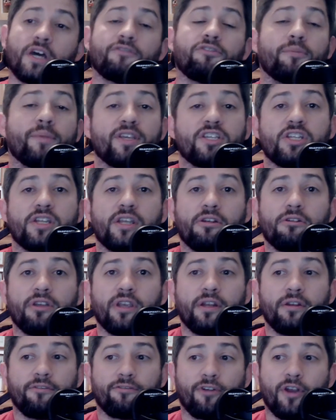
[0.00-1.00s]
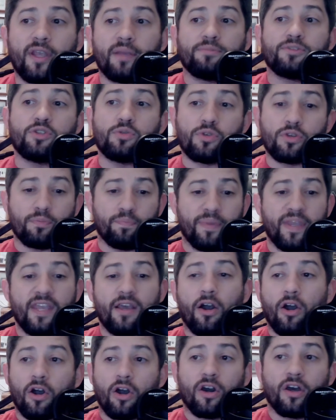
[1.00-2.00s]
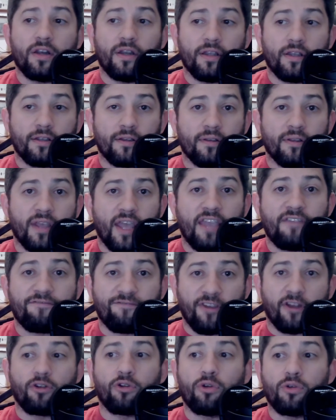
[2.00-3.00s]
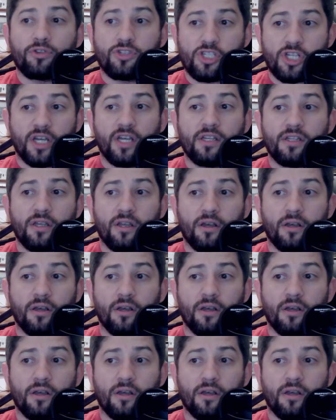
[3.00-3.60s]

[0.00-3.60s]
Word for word: confirmation hearing for him to be on a federal judge,